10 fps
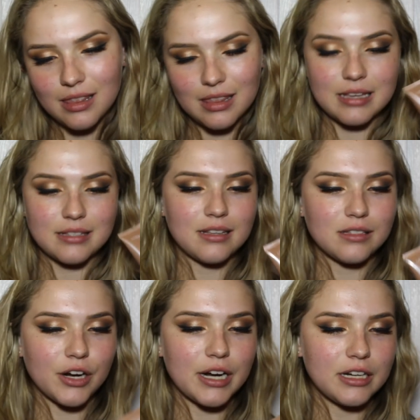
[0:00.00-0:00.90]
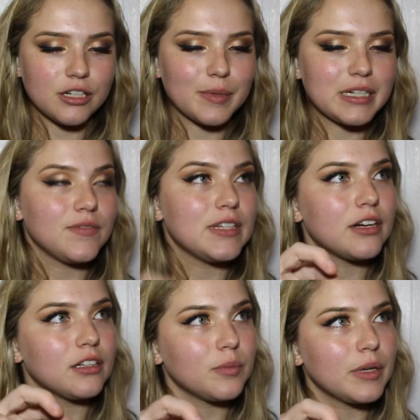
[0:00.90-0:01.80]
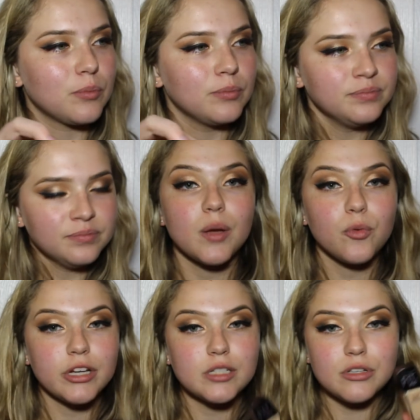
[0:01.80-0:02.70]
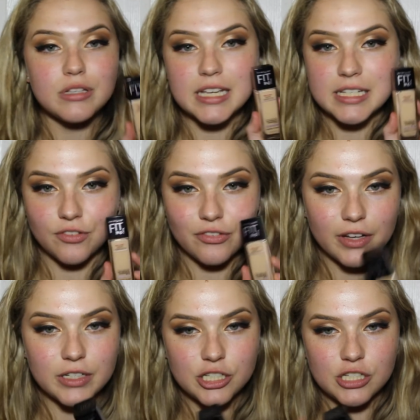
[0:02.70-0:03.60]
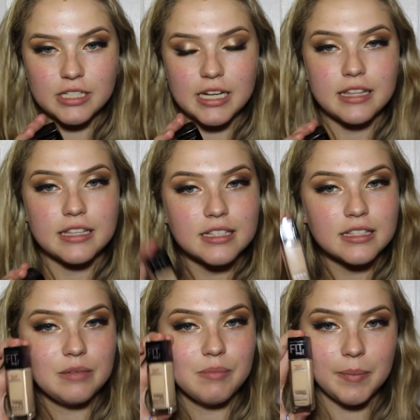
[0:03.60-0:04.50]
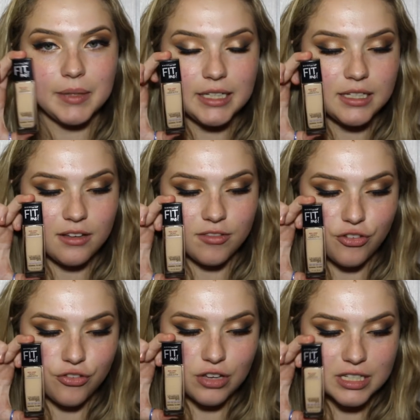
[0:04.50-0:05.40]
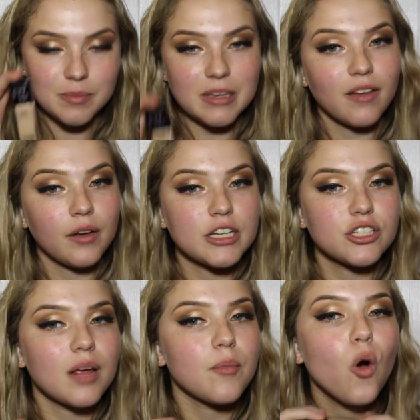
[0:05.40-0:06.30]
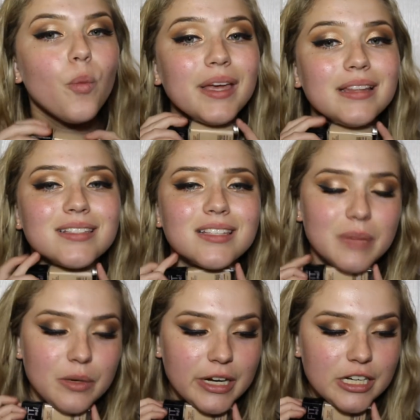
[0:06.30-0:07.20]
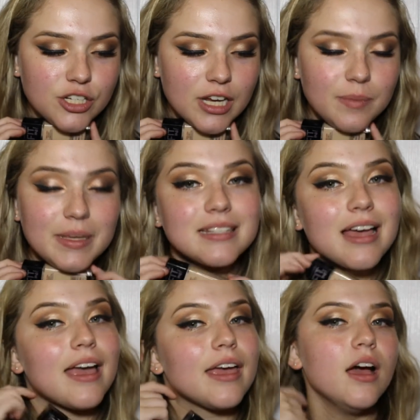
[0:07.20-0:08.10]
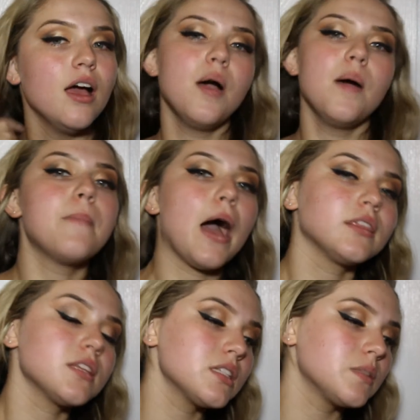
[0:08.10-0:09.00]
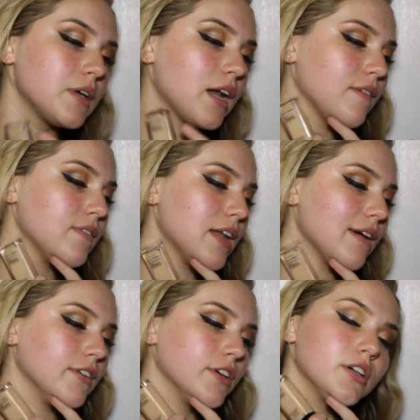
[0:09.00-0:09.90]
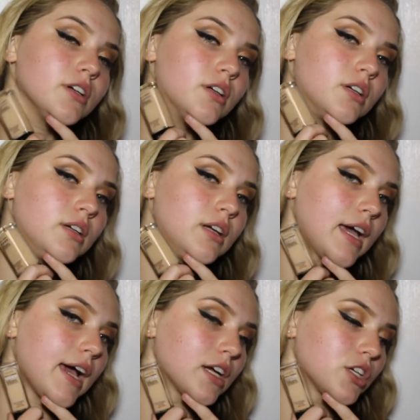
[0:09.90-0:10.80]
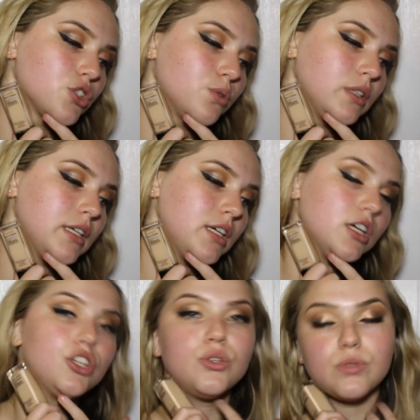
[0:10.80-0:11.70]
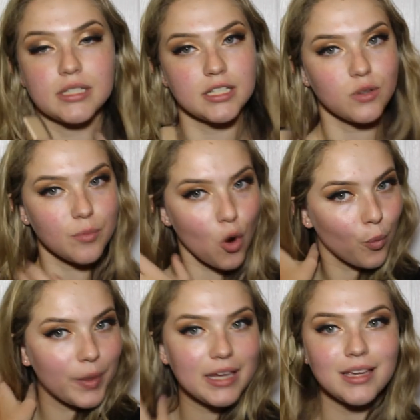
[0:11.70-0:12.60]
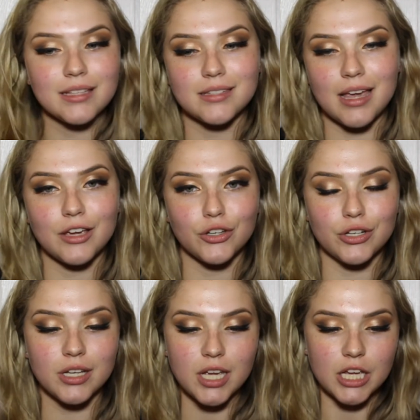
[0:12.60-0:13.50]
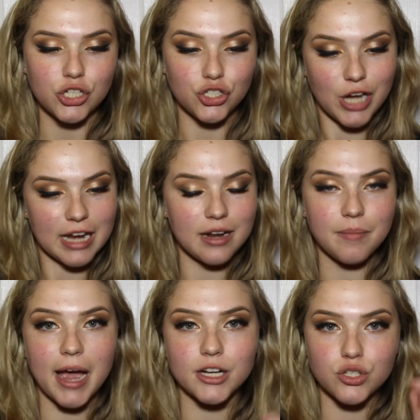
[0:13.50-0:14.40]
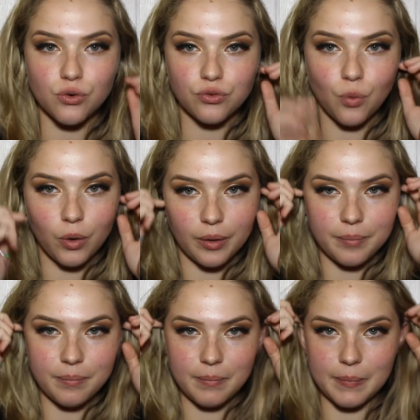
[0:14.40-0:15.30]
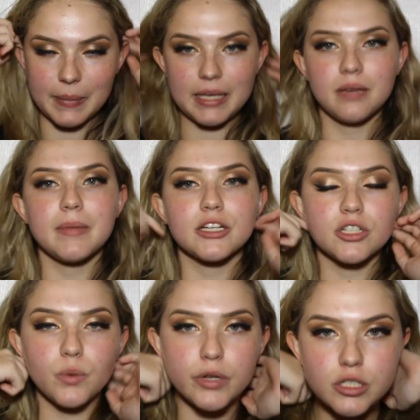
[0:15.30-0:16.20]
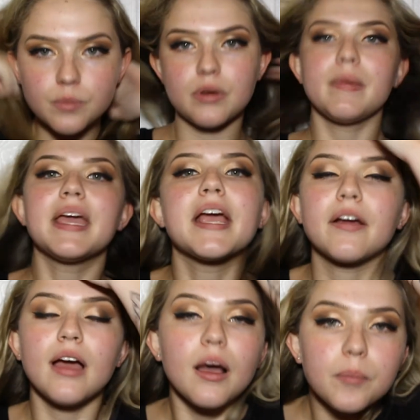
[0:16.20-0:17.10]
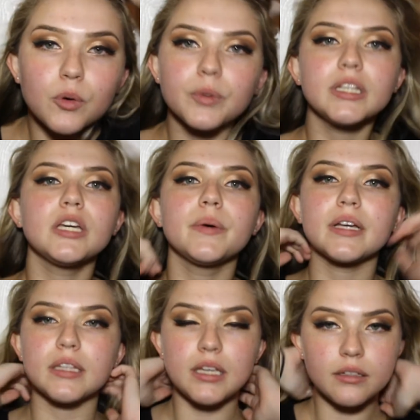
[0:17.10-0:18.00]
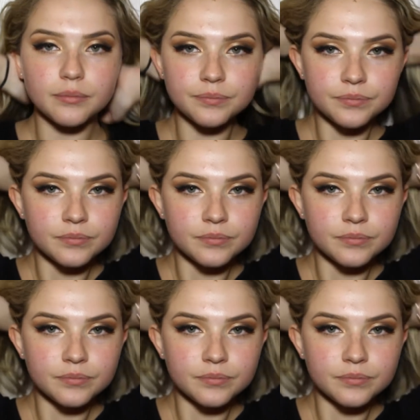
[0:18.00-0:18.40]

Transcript: this. And sorry, I need to turn my TV down a little bit. So I'm going to be using a different foundation today, and this is the Maybelline Fits Me foundation. I'm hoping this is my right shade because I bought this, but I've never actually used it. So I'm hoping it's a good shade match for me. I'm actually going to put my hair up really quickly